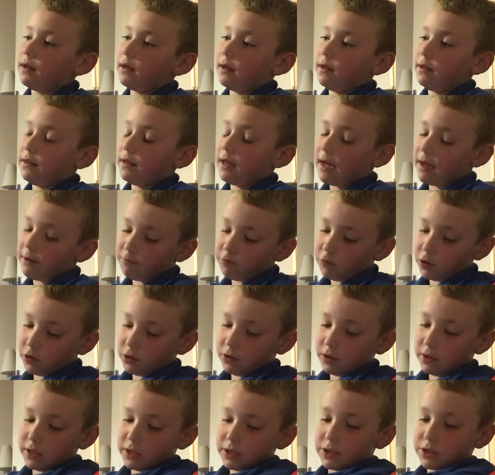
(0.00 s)
And then what you
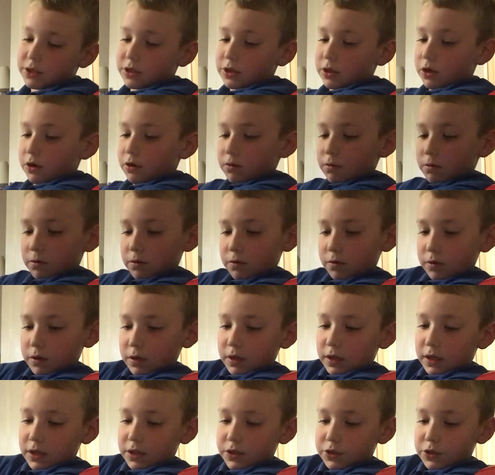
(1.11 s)
need to do, you
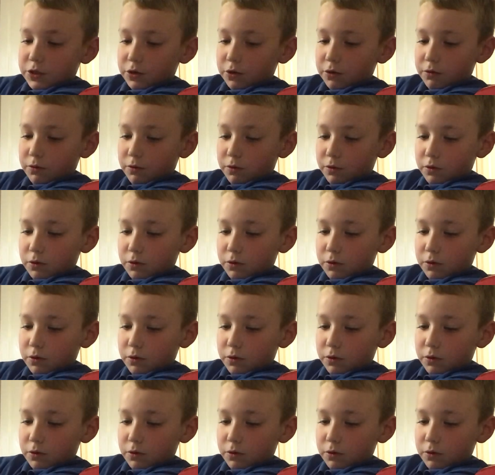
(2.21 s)
need to